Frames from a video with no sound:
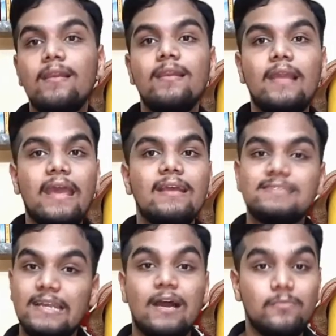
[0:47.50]
like
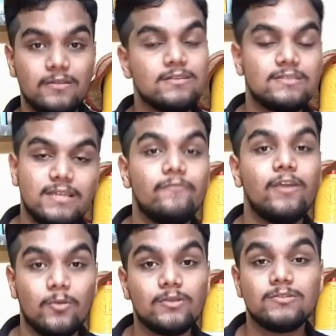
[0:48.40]
Sinha brothers that we
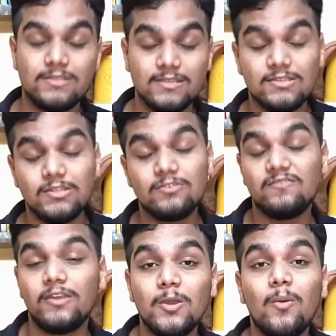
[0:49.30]
are going to discuss in this
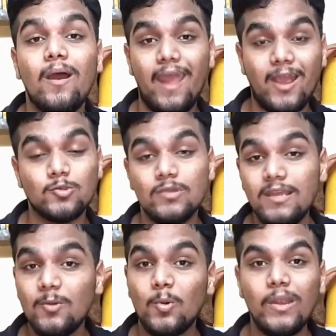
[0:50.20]
video are
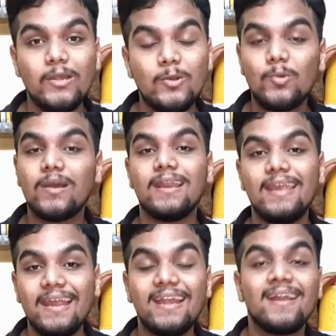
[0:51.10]
actually going to
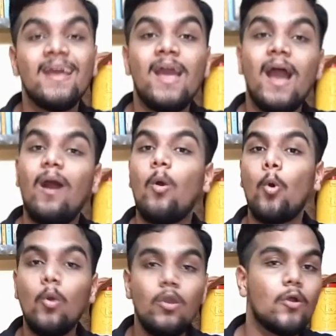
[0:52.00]
create a
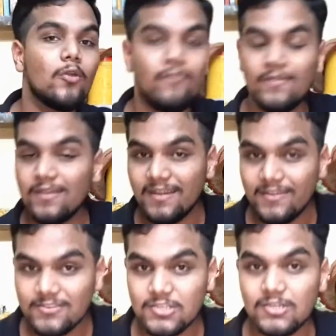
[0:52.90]
whole lot of other
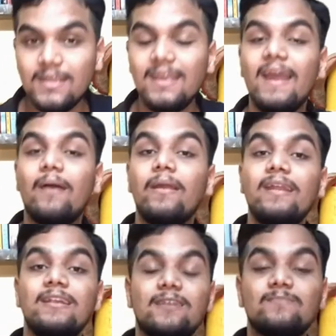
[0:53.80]
industry
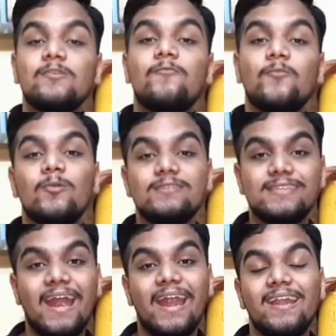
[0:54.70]
in terms of
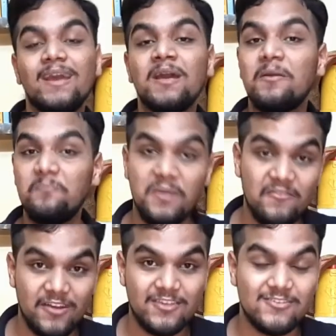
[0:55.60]
foods and
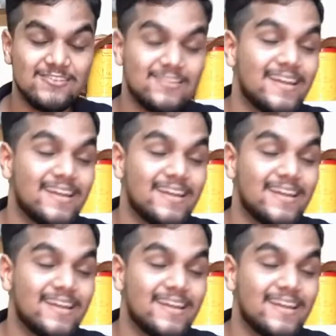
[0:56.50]
beverages,